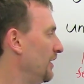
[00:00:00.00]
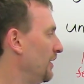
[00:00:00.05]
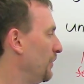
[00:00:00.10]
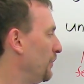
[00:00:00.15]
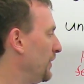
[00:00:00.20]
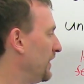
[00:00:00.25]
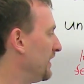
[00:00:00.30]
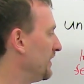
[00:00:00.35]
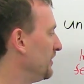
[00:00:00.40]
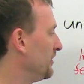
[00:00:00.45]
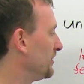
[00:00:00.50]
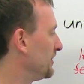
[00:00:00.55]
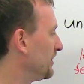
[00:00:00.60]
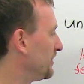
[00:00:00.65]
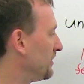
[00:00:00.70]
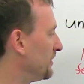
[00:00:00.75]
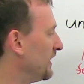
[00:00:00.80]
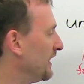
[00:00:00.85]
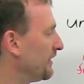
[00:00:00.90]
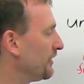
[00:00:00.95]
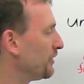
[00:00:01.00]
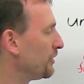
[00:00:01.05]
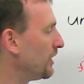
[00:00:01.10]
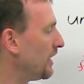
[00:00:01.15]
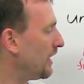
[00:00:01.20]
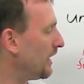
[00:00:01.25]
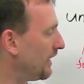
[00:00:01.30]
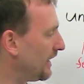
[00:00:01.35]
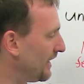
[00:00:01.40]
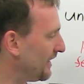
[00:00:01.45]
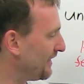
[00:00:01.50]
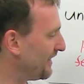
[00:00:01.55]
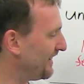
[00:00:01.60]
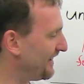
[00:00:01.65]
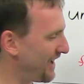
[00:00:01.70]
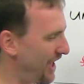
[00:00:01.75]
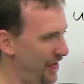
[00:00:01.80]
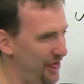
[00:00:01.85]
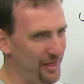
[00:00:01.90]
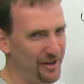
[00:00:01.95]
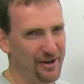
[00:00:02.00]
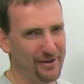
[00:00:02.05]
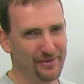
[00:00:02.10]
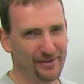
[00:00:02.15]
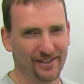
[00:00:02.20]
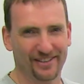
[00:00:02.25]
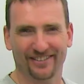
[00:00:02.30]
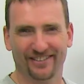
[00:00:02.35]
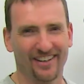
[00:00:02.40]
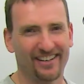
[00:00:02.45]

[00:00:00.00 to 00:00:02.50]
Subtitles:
We can use it to other words,